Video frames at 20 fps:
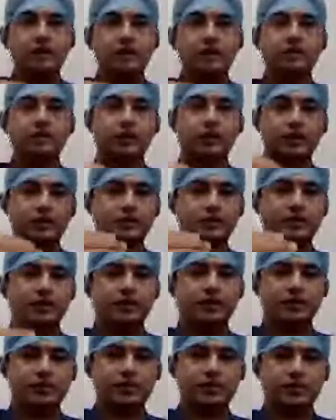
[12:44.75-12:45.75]
Third
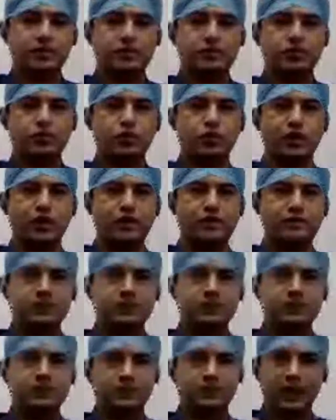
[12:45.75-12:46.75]
generation tissue valves
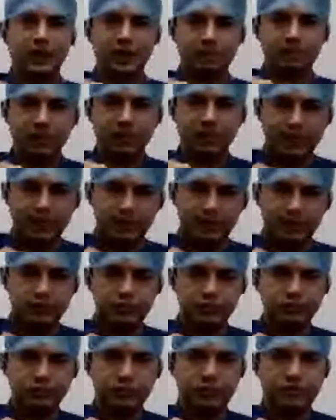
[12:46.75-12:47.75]
came around
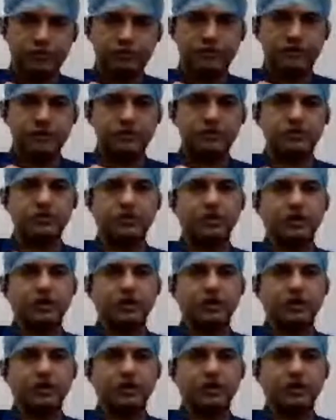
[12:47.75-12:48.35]
2000.